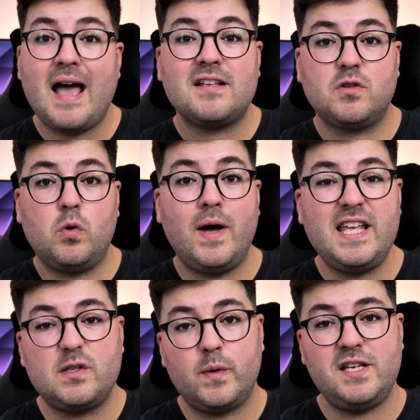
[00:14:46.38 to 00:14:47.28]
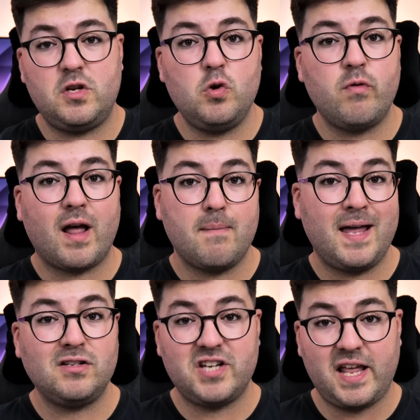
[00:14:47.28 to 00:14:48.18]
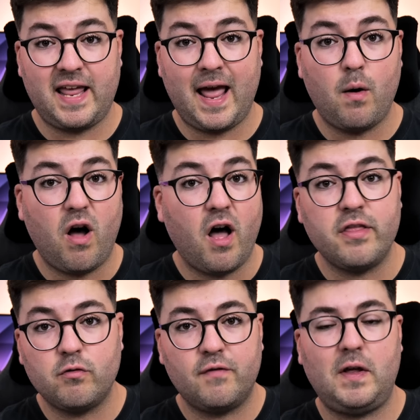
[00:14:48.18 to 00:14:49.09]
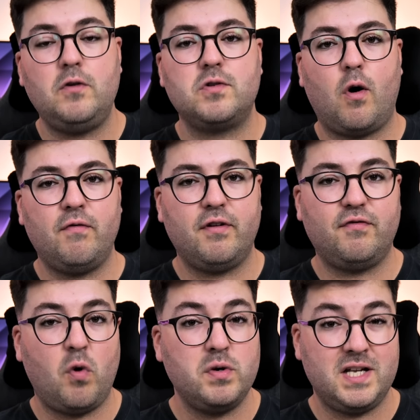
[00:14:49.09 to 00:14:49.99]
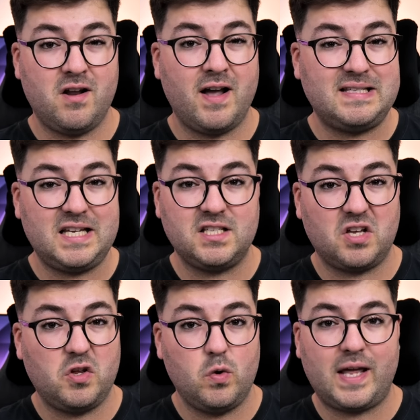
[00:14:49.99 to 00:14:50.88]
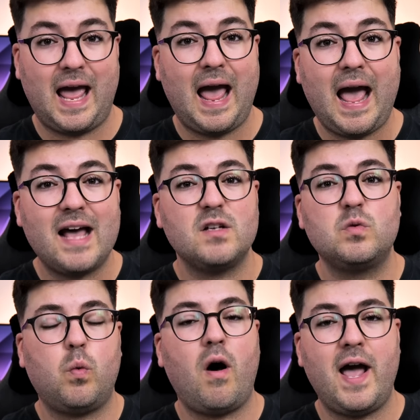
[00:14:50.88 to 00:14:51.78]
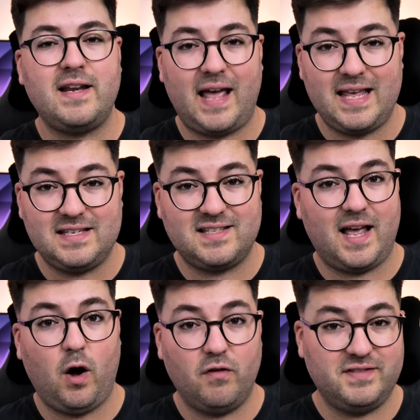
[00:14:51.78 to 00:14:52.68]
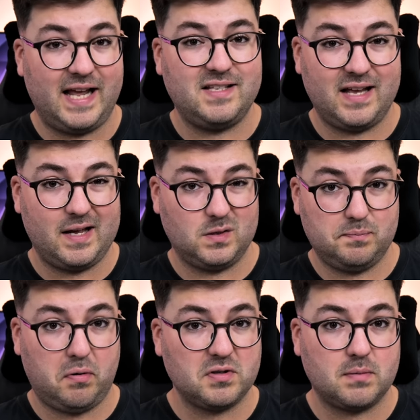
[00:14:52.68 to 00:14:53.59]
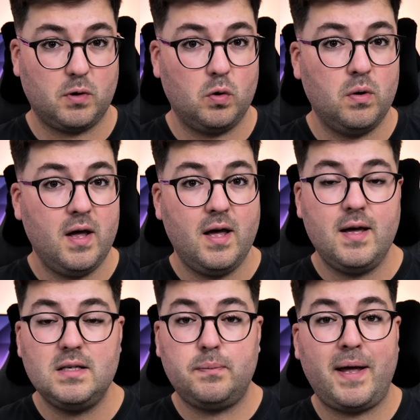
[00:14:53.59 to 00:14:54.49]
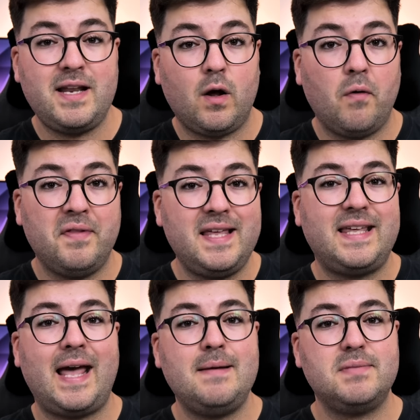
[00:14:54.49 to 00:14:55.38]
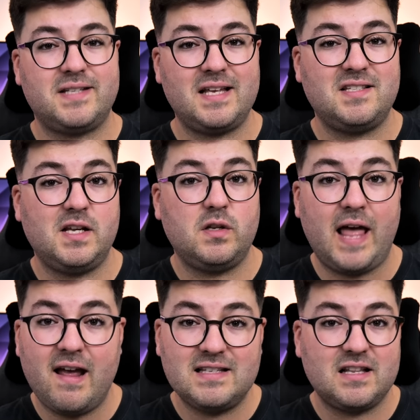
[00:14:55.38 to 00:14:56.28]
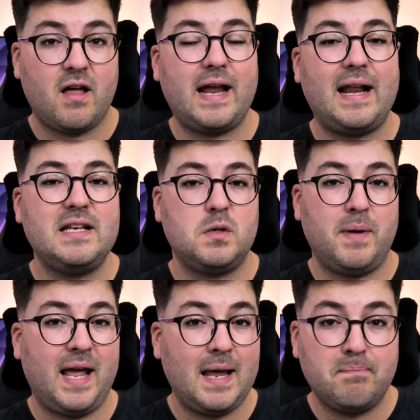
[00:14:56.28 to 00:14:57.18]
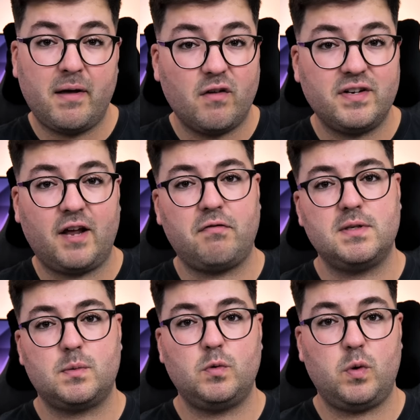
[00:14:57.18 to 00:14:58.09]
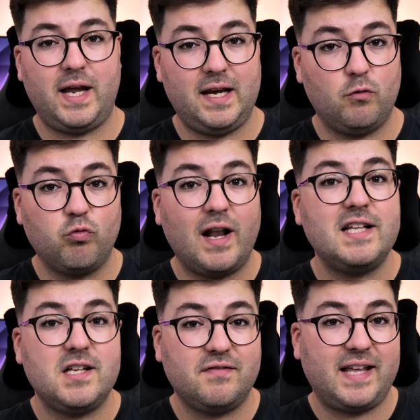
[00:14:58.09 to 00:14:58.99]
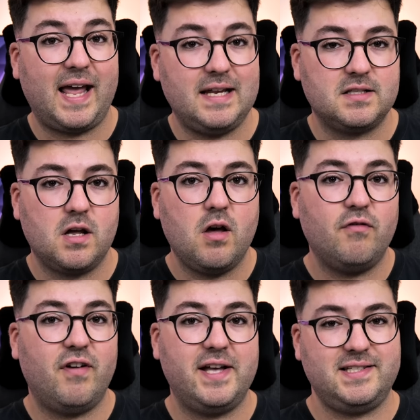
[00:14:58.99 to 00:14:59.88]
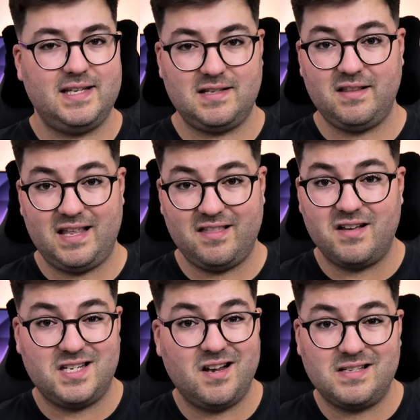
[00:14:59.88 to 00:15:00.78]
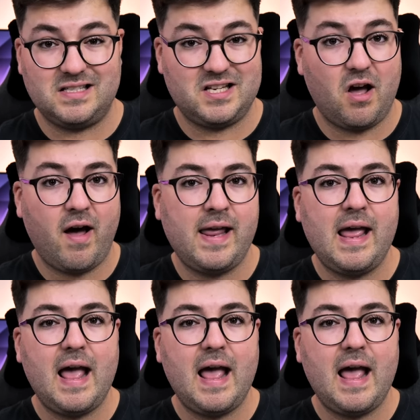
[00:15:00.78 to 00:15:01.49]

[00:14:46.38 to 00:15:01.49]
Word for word: As always, we do recommend checking out other reviews of the 4090 so you get as wide a set of data as possible. Depending on the games tested, there is likely to be a bit of a difference between relative gains versus the 3090 Ti